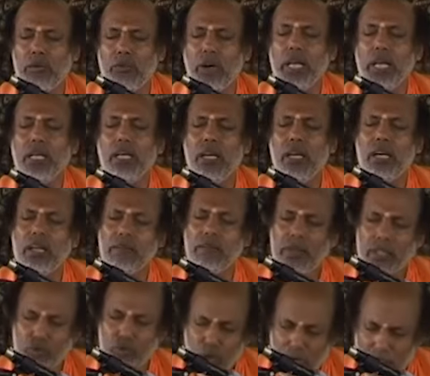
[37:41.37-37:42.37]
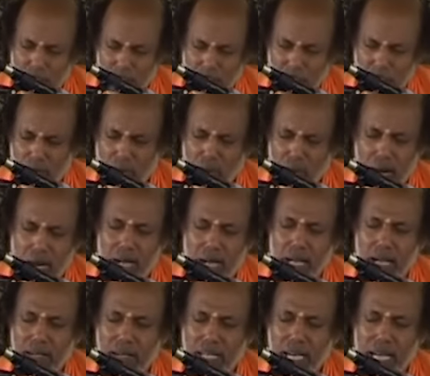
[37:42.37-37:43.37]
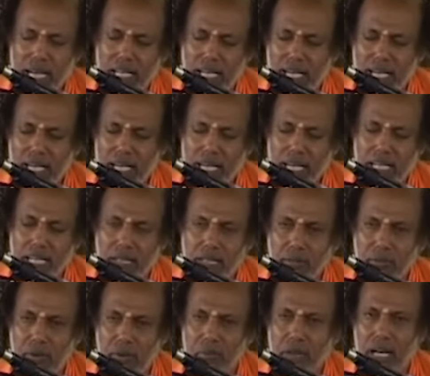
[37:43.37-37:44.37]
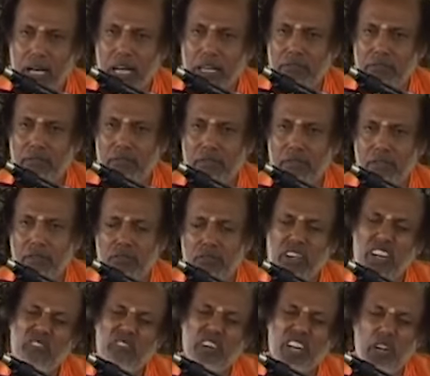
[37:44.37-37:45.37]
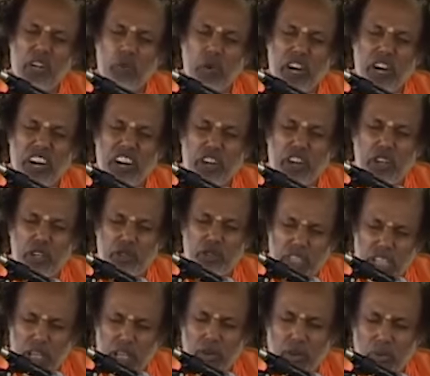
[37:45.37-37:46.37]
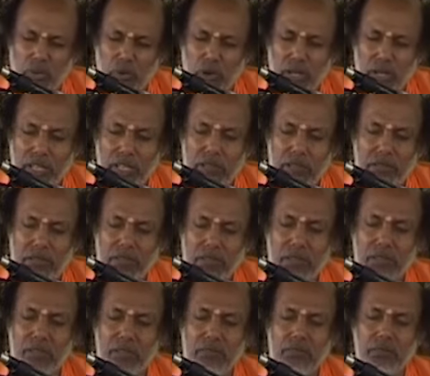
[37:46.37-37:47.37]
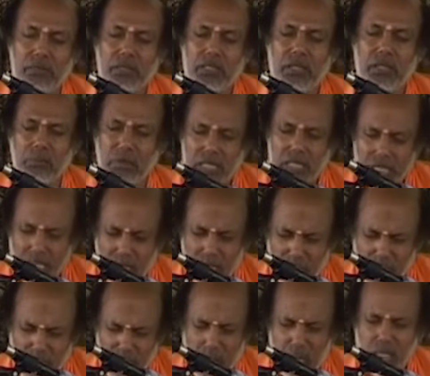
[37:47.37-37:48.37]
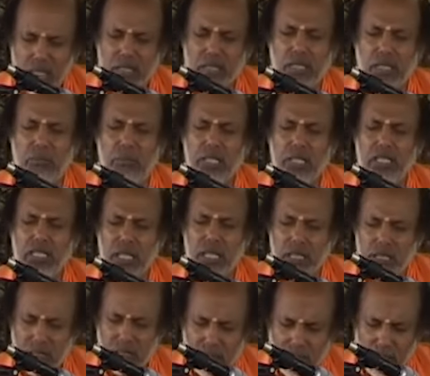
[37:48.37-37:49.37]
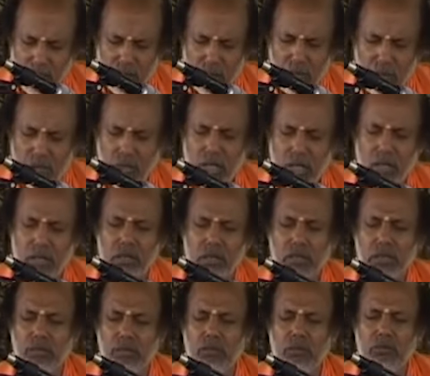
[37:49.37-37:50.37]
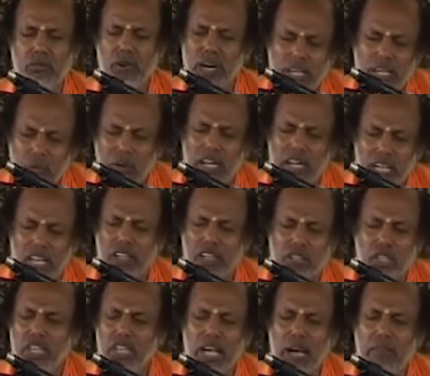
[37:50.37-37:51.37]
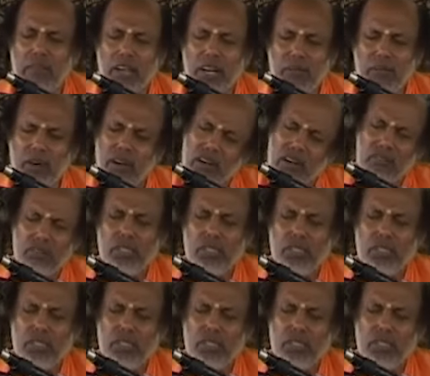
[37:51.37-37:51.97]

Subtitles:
Why? Because whatever I want, I can get it from my life. Whatever I want. You sell your body. Somebody sells drugs, somebody sells, whatever little thing available,